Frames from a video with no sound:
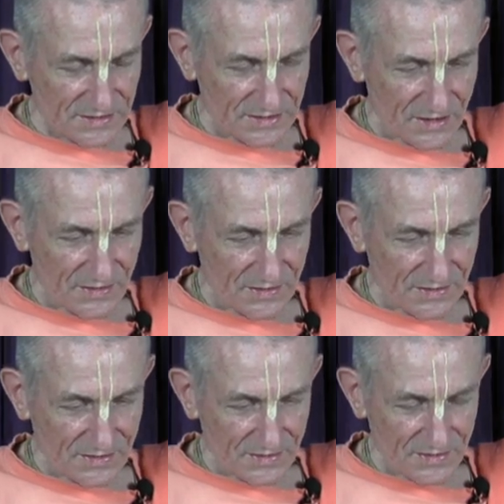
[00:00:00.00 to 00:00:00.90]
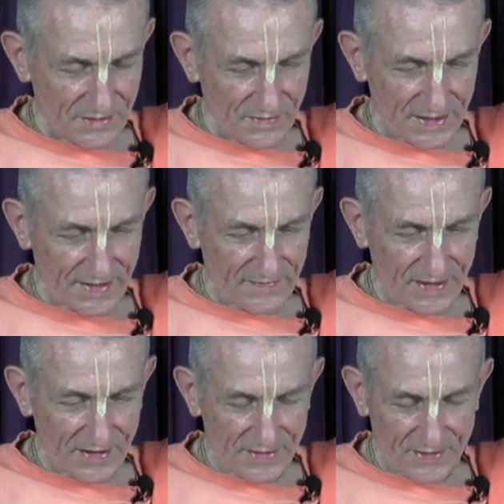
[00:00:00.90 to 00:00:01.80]
So
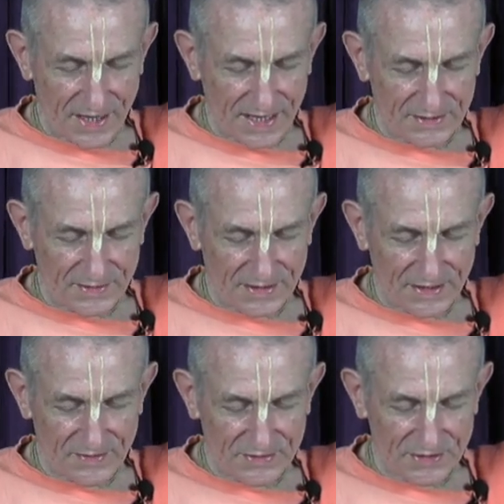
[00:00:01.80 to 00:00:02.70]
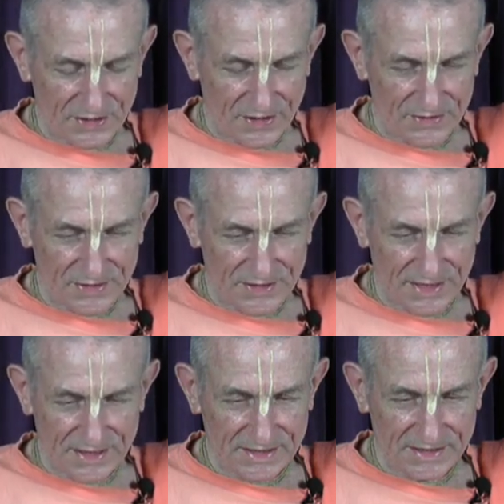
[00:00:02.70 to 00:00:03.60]
whatever you like doing in Krishna
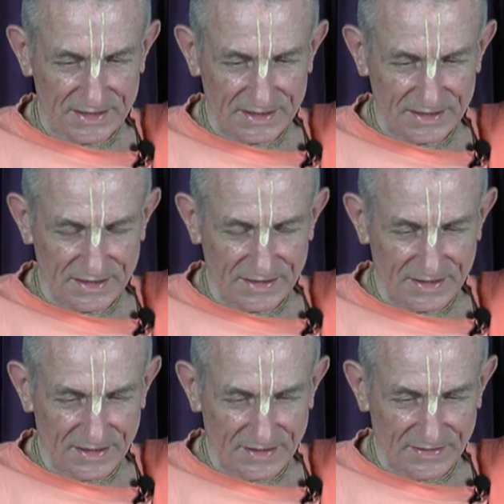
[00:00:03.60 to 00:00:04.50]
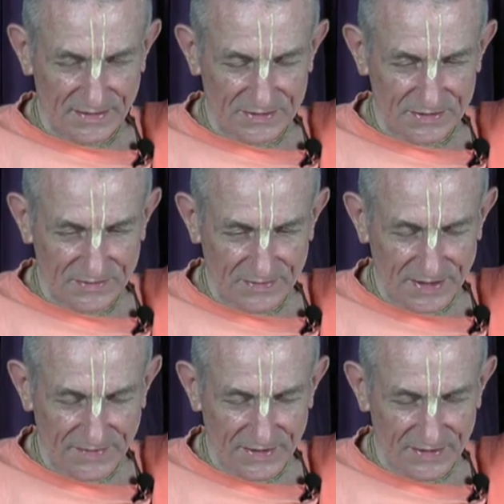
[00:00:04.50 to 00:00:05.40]
consciousness,
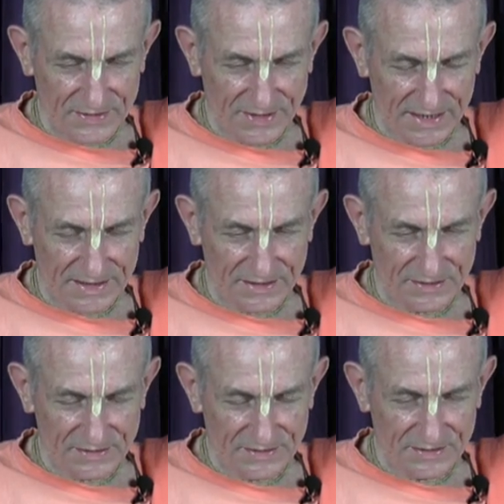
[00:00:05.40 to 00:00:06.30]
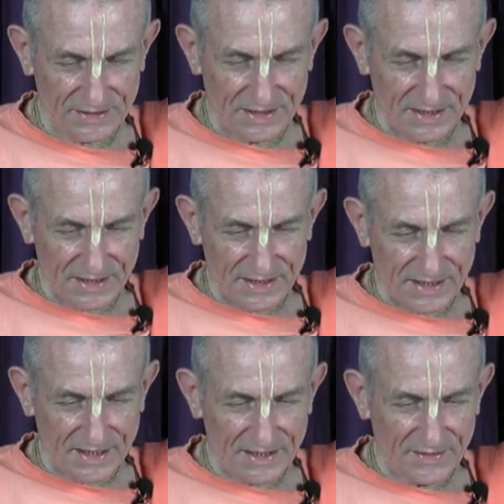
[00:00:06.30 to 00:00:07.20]
whatever you're attracted to,
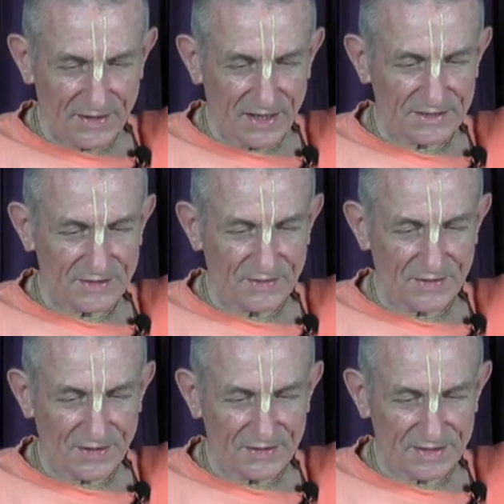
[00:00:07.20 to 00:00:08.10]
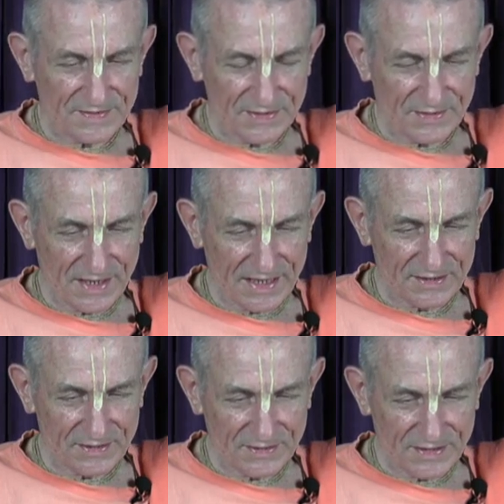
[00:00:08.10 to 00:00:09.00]
then you ask your authorities you'd like
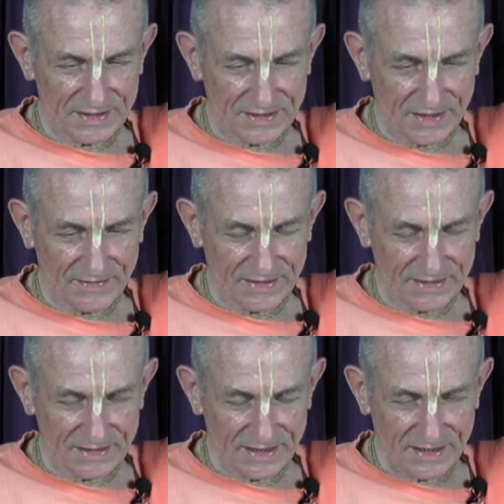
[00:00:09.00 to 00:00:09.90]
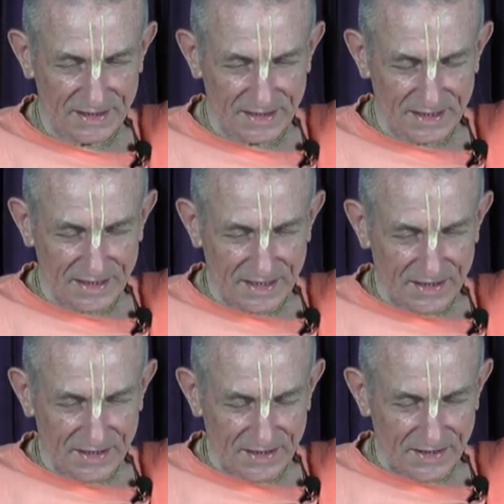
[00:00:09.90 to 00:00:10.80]
to do this service.
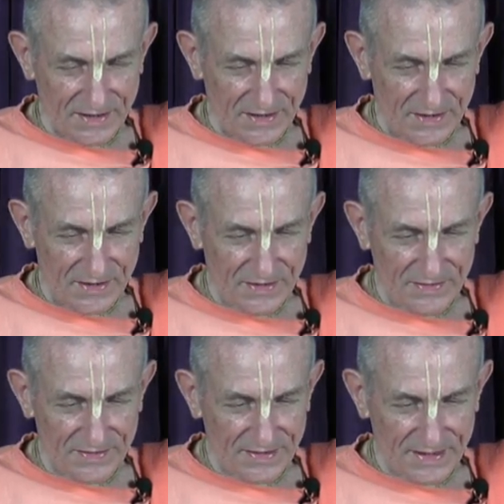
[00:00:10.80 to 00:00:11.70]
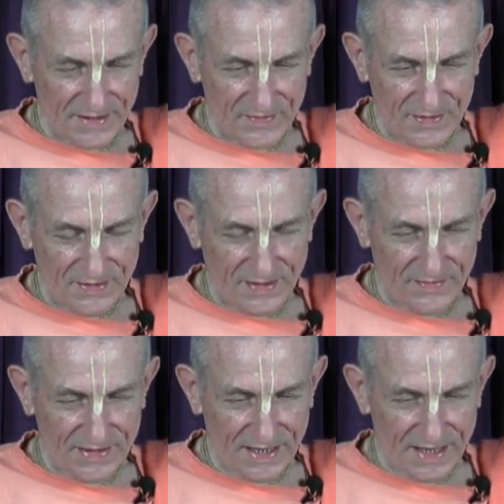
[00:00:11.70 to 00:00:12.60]
Or if you don't
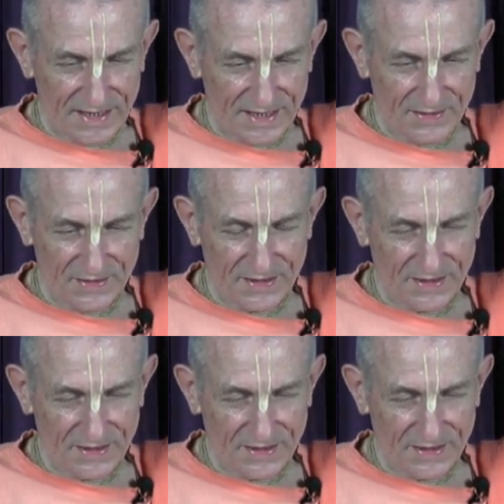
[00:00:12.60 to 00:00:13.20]
have any idea, you